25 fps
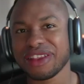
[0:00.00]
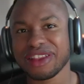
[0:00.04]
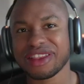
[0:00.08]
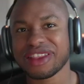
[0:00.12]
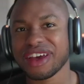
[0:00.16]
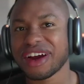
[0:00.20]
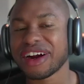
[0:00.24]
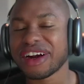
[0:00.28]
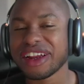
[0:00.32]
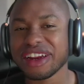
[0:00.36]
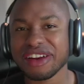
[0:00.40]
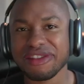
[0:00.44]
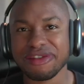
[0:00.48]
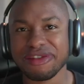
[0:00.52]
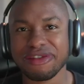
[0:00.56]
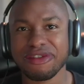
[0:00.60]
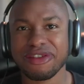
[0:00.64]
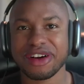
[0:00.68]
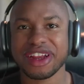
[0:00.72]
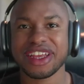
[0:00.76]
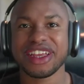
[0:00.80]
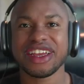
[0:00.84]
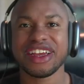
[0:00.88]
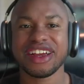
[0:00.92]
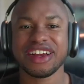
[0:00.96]
30 to
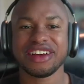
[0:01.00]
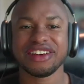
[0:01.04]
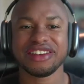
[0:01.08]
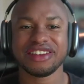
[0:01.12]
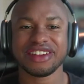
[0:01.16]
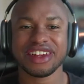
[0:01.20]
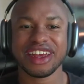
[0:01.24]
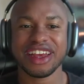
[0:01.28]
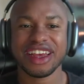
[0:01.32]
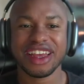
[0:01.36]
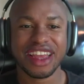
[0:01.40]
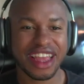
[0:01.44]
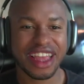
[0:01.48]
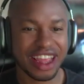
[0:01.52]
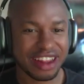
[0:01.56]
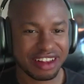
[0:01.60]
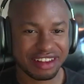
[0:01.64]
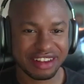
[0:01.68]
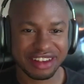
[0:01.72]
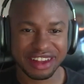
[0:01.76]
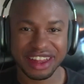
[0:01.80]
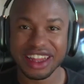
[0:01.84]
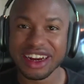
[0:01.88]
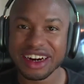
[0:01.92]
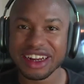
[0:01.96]
40 years, it's
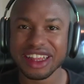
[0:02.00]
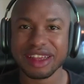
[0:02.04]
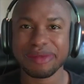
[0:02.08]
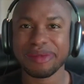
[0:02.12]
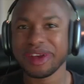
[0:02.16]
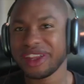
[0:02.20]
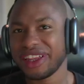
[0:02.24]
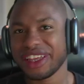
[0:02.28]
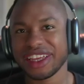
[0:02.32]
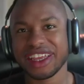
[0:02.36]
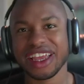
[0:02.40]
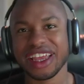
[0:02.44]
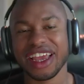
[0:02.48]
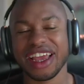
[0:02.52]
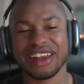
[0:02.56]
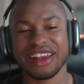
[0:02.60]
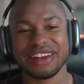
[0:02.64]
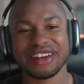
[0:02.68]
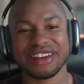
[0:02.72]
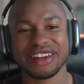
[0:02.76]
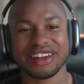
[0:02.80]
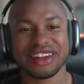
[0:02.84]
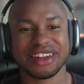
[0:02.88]
literally been the case.